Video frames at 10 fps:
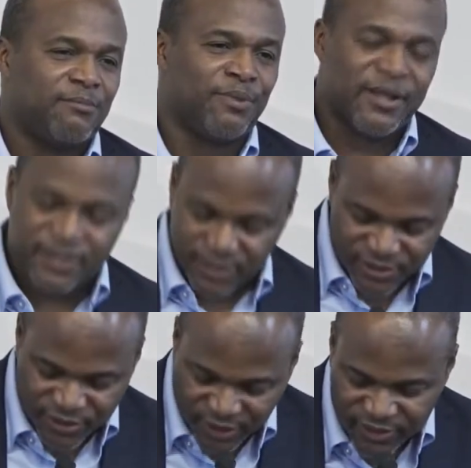Brothers
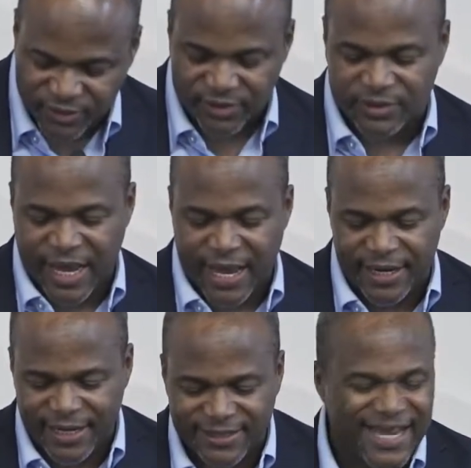and sisters,
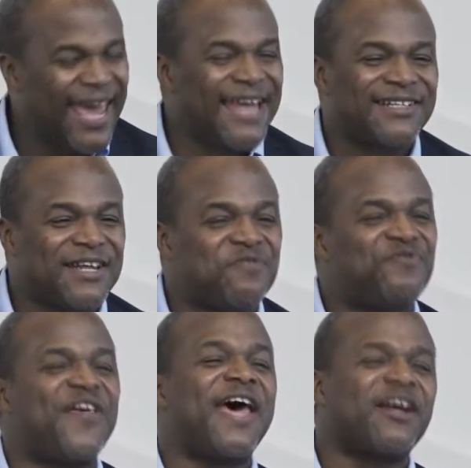that is
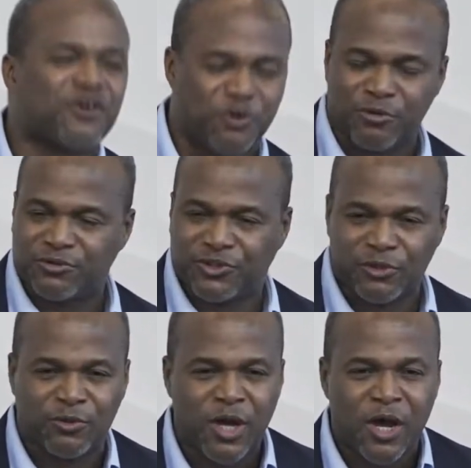antithetical
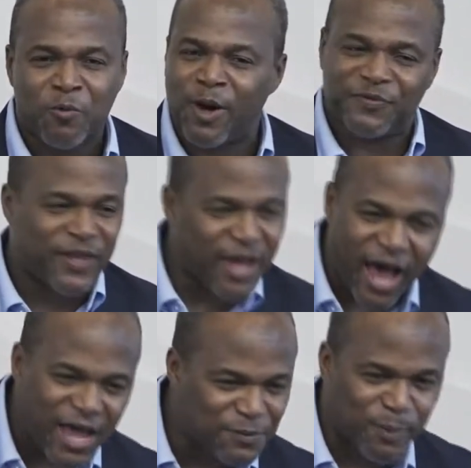to what the
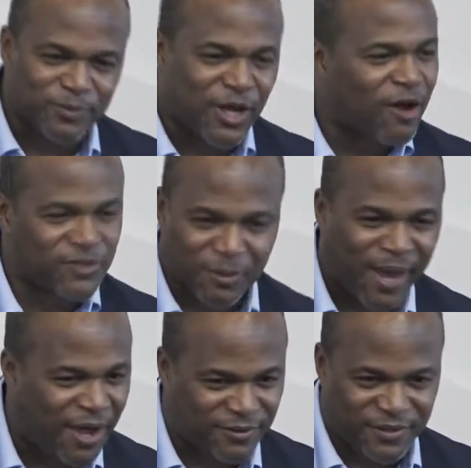gospel talks
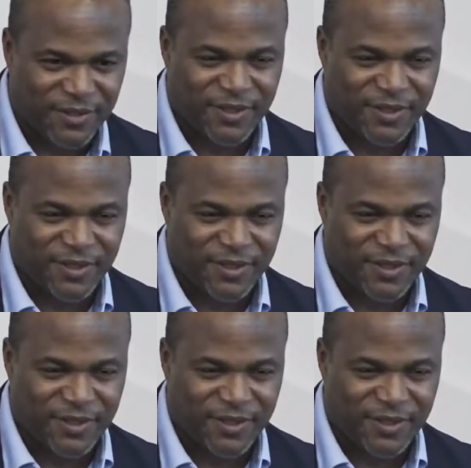about.